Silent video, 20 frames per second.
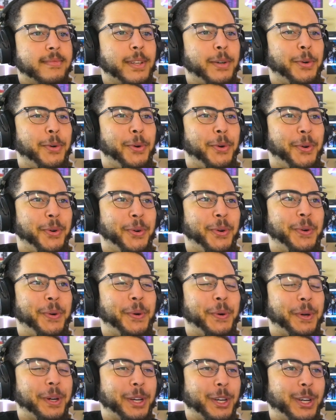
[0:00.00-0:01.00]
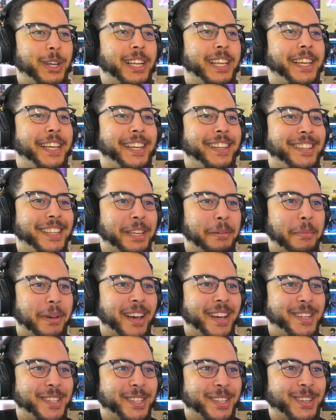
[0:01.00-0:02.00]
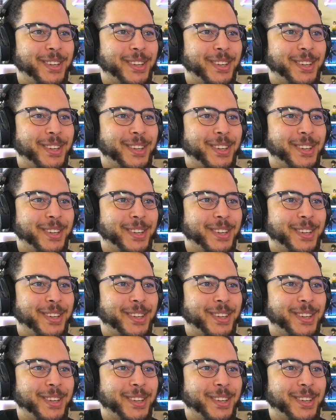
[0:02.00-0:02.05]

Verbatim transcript: Oh, good healing magic,